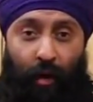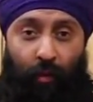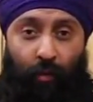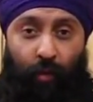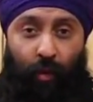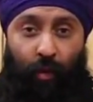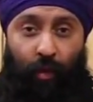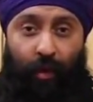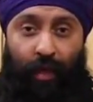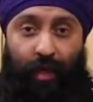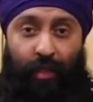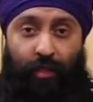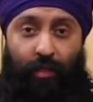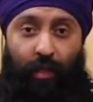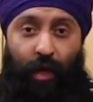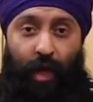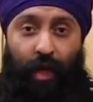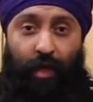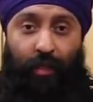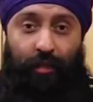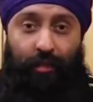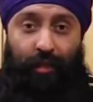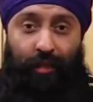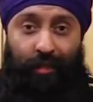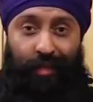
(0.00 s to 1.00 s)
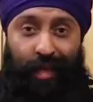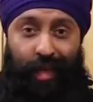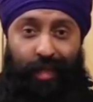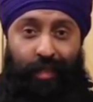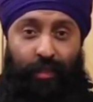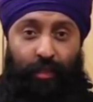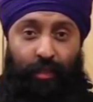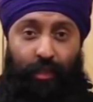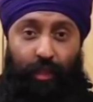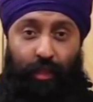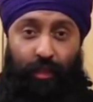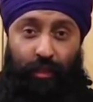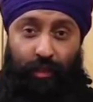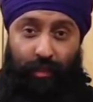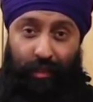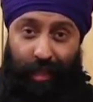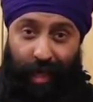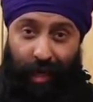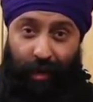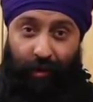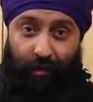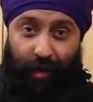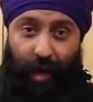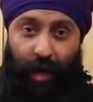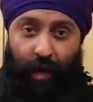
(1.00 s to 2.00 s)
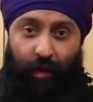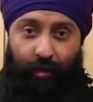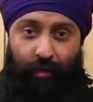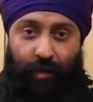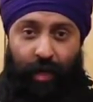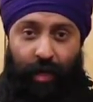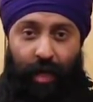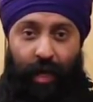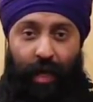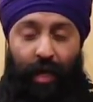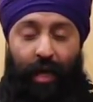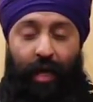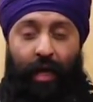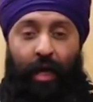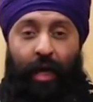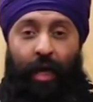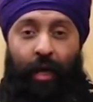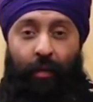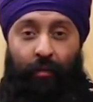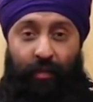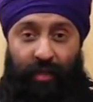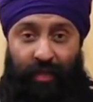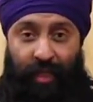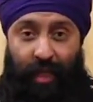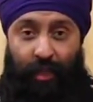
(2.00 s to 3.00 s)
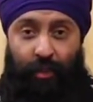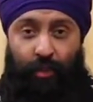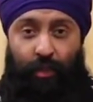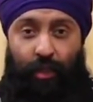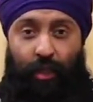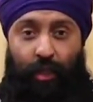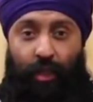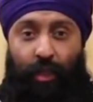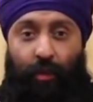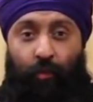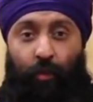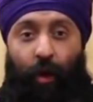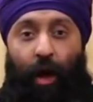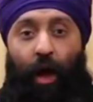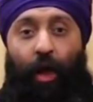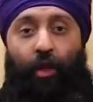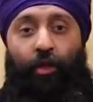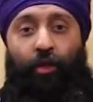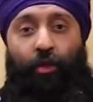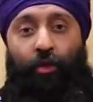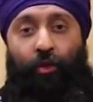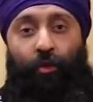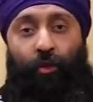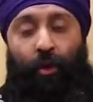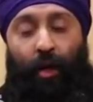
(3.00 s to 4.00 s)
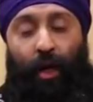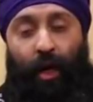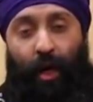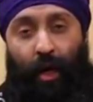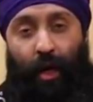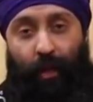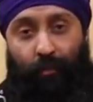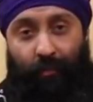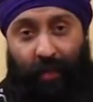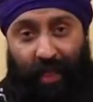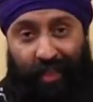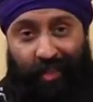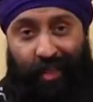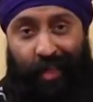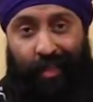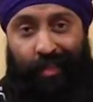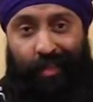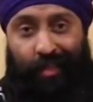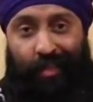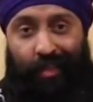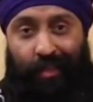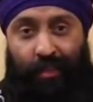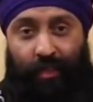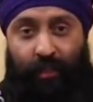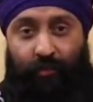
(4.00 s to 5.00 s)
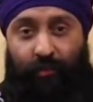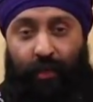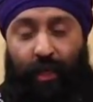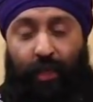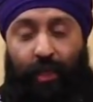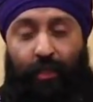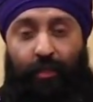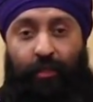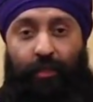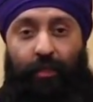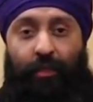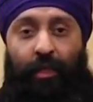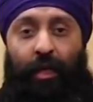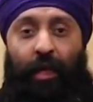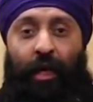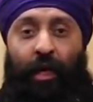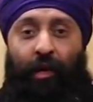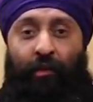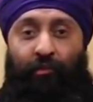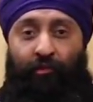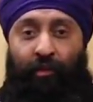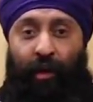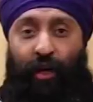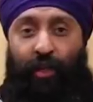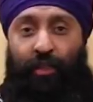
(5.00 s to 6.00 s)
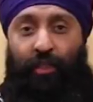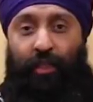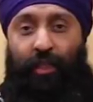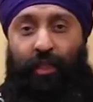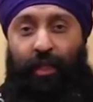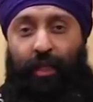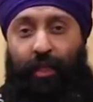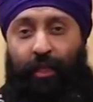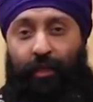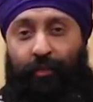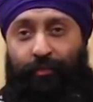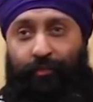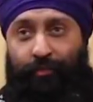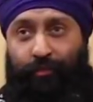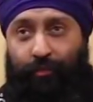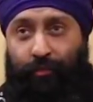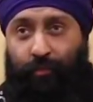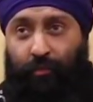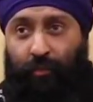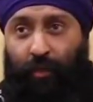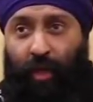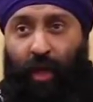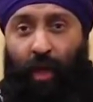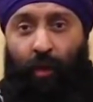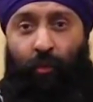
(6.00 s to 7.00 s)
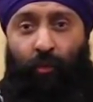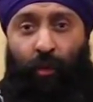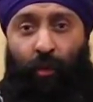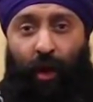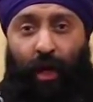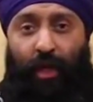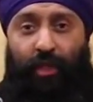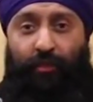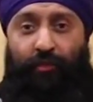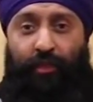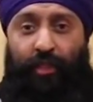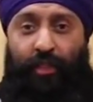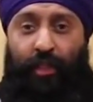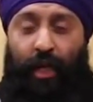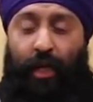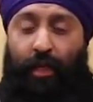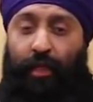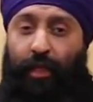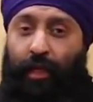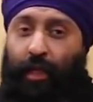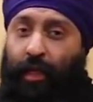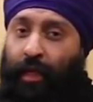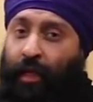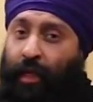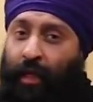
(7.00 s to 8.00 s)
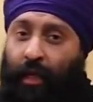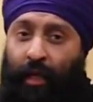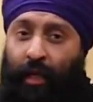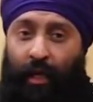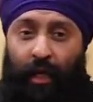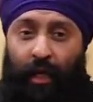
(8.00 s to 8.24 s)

warning signs and dangers that are out there potentially while you attend these events. Firstly, what is Vaisakhi?